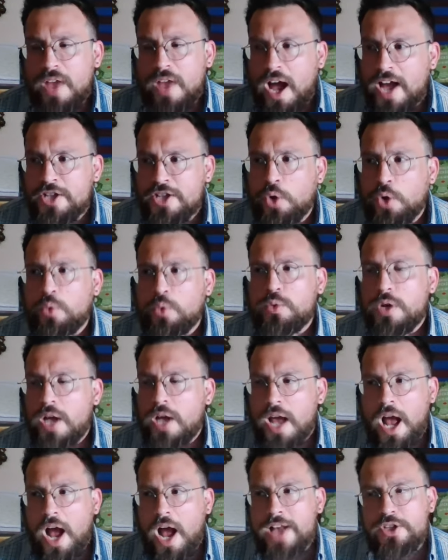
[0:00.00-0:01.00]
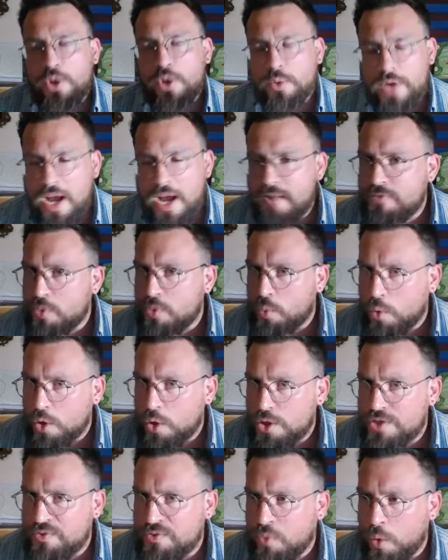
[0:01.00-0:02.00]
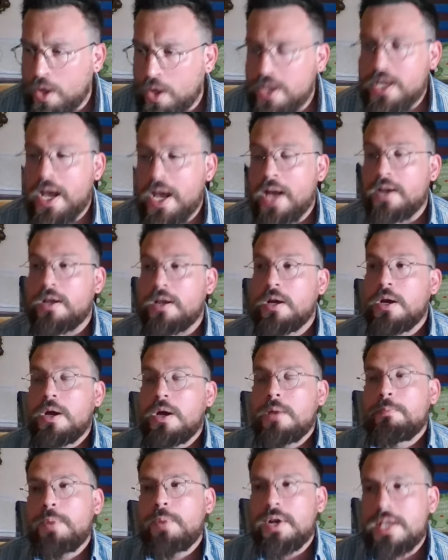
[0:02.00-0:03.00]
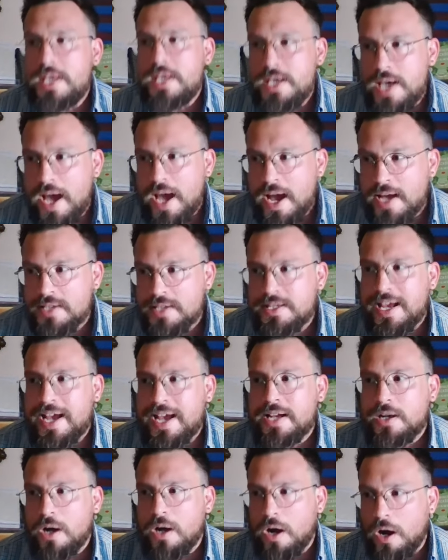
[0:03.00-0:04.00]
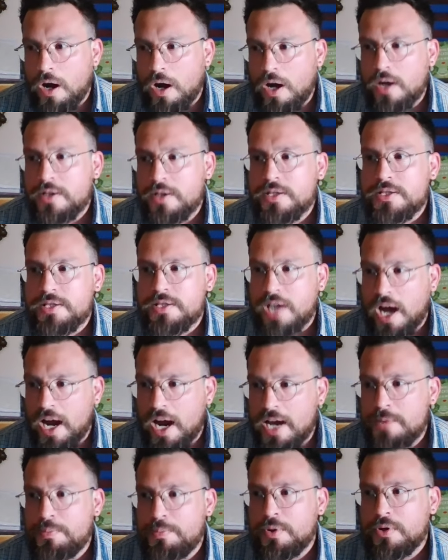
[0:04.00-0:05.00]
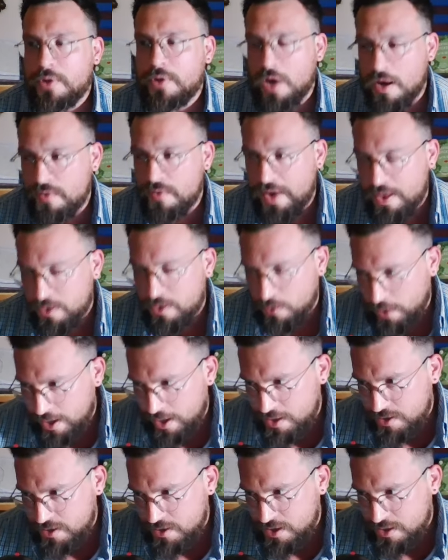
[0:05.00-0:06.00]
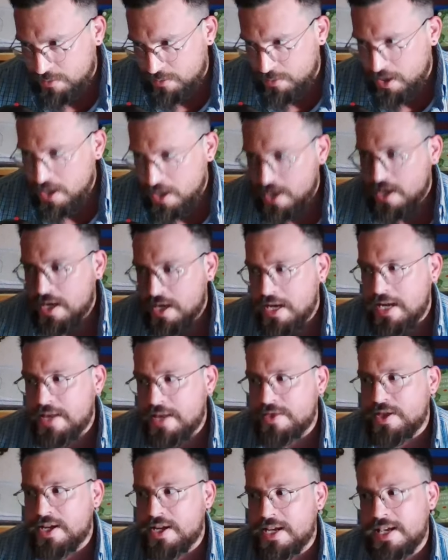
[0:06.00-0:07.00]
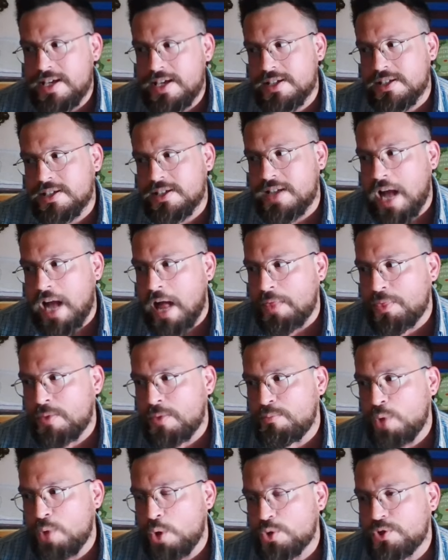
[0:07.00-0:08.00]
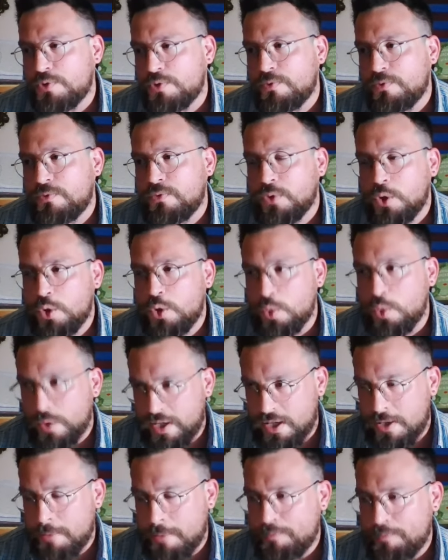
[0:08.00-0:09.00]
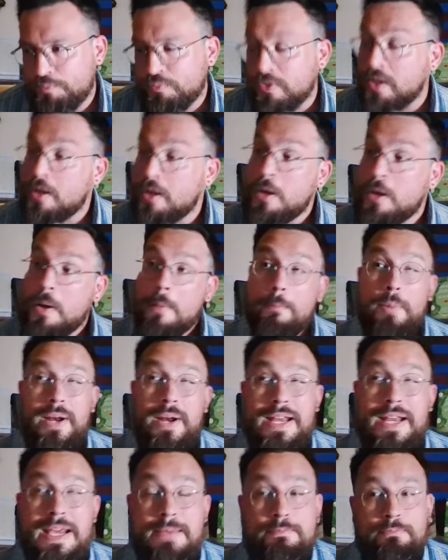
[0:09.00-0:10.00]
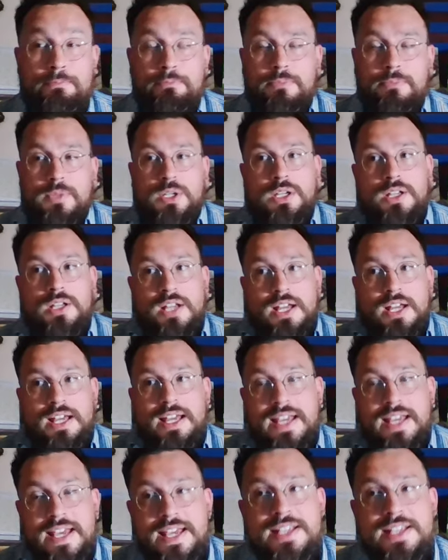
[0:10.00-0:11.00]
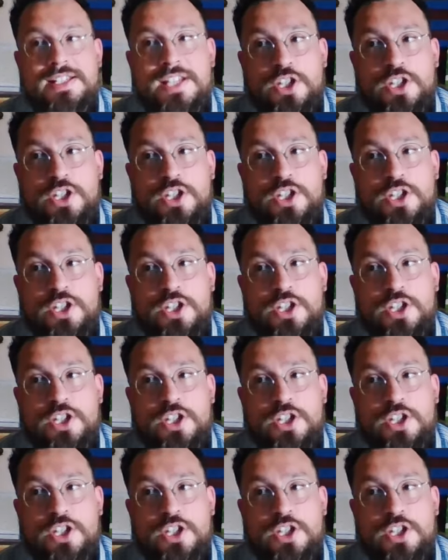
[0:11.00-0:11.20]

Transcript: I don't have the words for it yet, but he has an odd type of athleticism in that he is not the most fluid, but he is